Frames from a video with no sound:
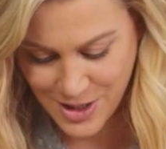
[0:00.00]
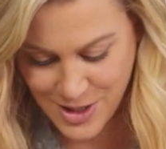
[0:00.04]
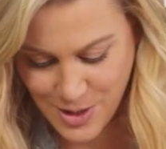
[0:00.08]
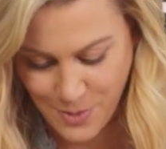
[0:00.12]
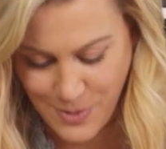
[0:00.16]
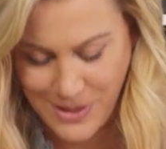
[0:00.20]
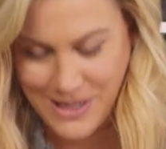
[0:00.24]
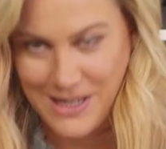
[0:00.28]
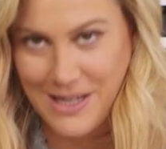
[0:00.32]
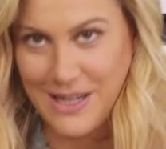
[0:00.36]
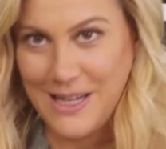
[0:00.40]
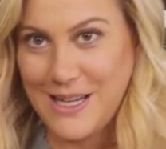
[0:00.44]
so
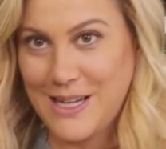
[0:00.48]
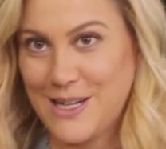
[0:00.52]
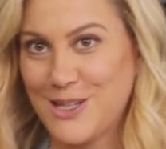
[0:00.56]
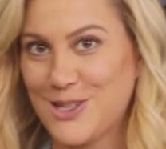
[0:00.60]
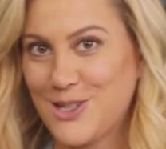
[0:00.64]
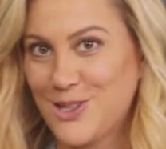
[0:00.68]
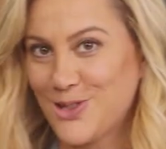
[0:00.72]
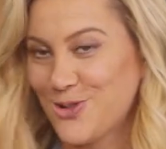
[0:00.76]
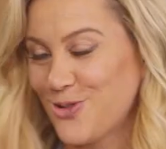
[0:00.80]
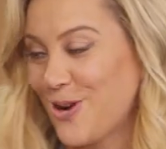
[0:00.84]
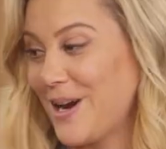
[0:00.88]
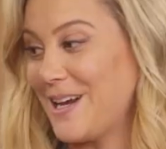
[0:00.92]
we can get it
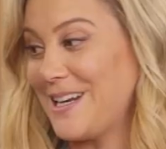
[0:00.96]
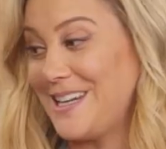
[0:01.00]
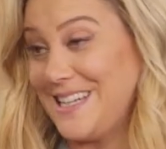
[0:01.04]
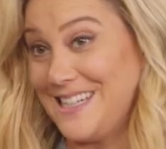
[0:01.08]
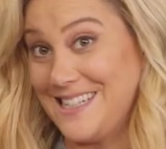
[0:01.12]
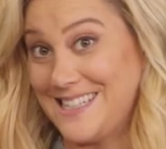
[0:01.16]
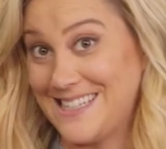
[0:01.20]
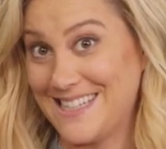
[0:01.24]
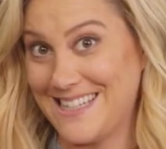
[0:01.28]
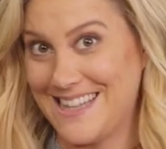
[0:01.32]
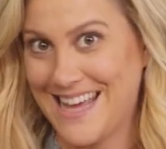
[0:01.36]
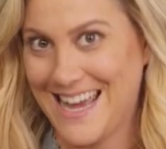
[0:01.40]
straight
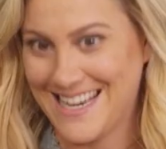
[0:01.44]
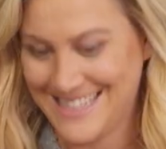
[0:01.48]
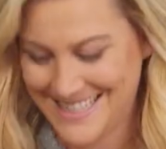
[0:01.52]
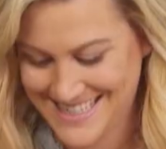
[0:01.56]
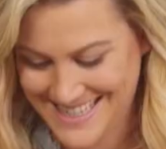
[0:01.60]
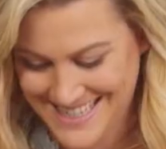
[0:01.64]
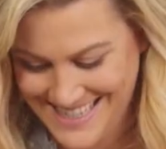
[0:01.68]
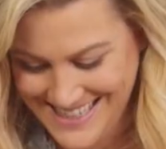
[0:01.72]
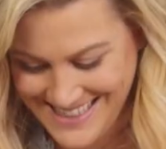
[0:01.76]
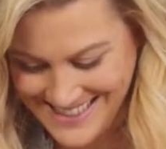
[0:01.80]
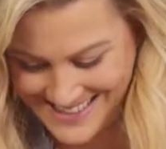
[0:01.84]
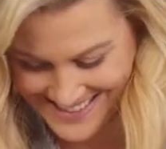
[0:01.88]
into that
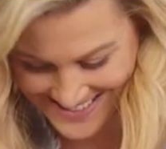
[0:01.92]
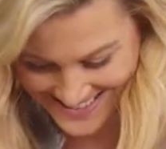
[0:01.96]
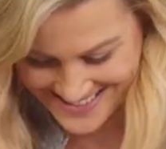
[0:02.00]
tin.